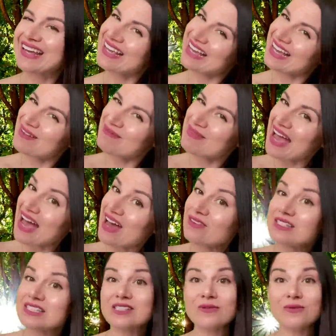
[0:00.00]
Come
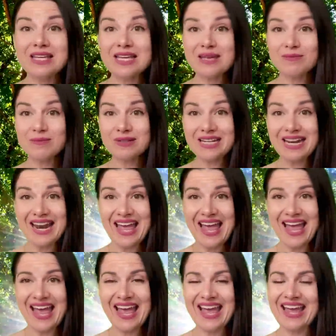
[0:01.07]
out so we can
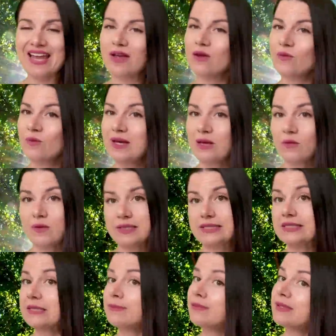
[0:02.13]
play. We want
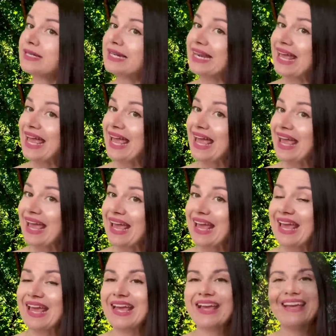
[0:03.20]
to
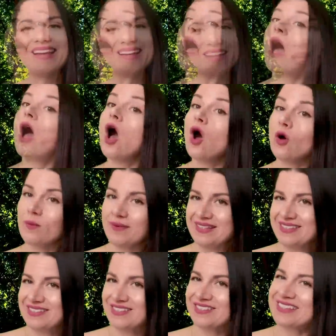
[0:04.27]
play. Oh,
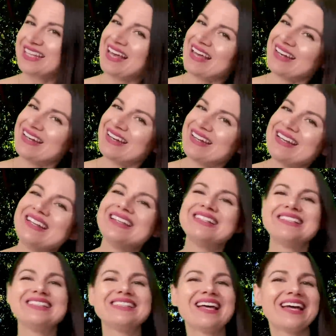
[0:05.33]
Mr. Sun,
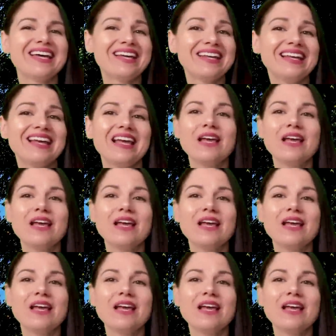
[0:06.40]
Sun,